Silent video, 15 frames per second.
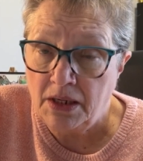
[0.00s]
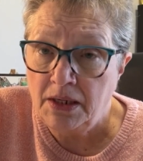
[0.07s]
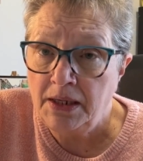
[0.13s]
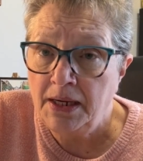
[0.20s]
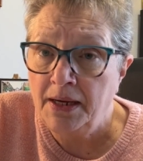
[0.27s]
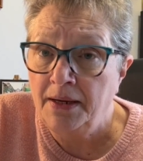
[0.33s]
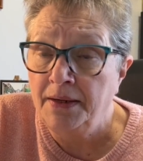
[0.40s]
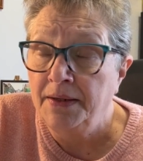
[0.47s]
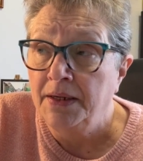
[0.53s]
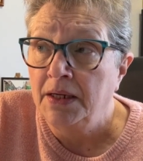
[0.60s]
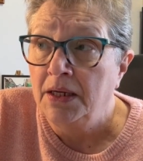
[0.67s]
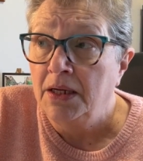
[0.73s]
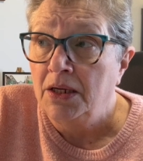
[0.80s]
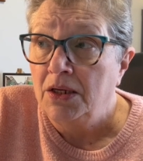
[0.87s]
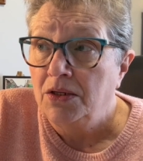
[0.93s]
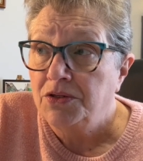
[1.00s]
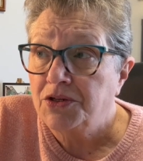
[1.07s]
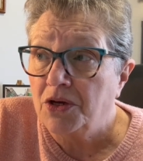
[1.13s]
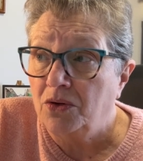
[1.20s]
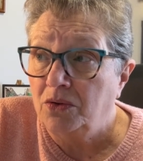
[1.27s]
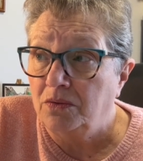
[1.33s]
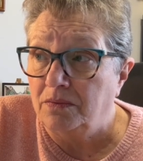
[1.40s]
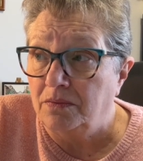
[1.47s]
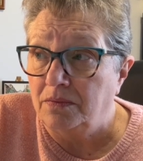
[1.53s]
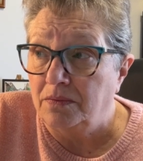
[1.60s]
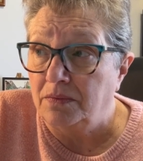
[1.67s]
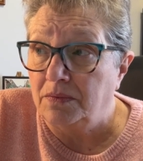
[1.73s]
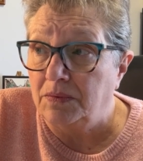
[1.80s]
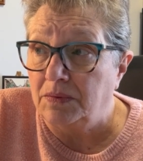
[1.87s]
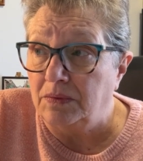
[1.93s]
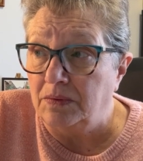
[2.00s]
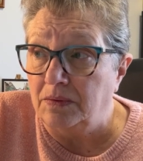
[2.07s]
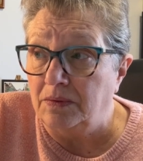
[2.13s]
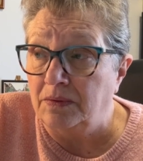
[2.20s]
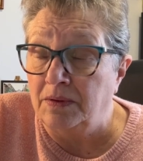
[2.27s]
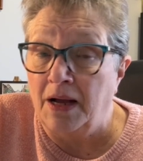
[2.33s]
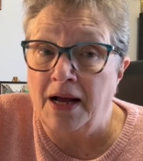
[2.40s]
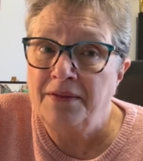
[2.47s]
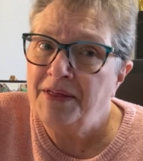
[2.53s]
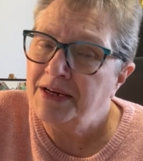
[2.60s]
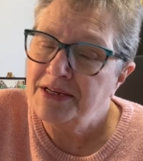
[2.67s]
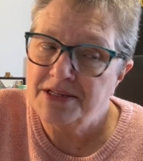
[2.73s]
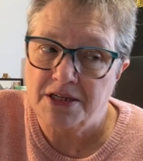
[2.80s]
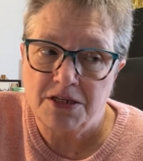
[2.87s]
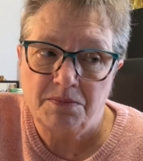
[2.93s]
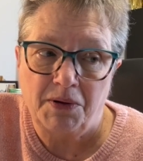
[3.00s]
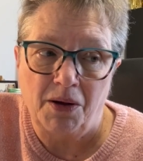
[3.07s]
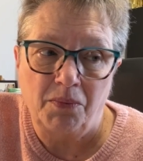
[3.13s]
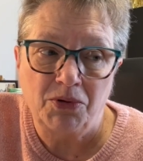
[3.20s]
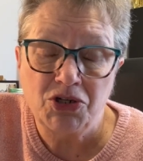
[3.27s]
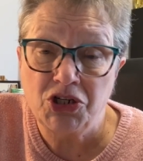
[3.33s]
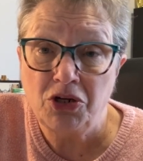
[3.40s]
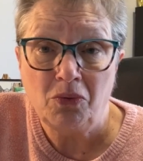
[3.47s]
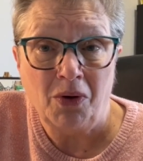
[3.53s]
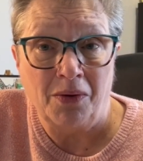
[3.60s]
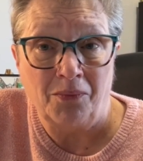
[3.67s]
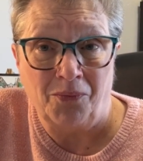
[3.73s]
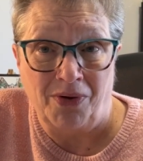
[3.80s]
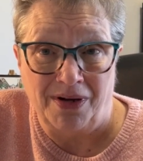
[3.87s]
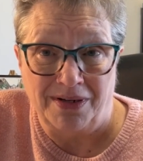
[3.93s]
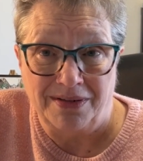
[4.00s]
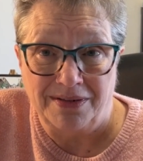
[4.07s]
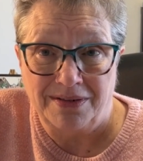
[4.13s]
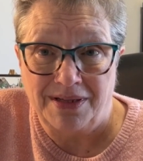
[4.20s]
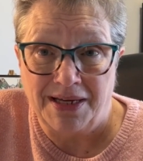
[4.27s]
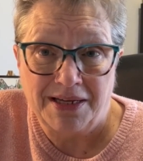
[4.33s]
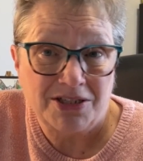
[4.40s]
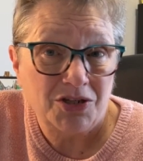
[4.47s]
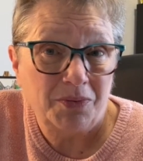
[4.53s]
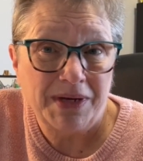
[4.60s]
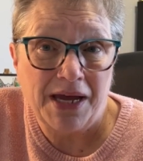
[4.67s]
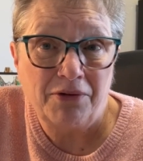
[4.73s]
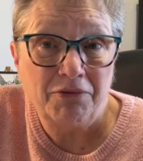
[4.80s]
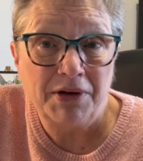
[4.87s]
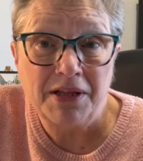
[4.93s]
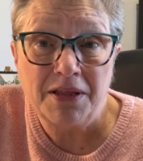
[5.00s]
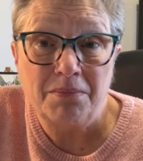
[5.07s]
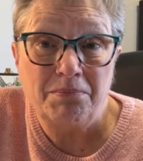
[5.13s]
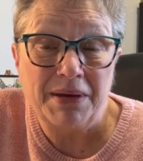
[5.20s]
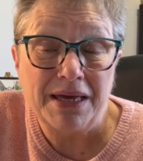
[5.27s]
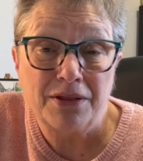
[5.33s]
yeah, so then I said to Bob, well, do you want one? Like, should we get rid of the big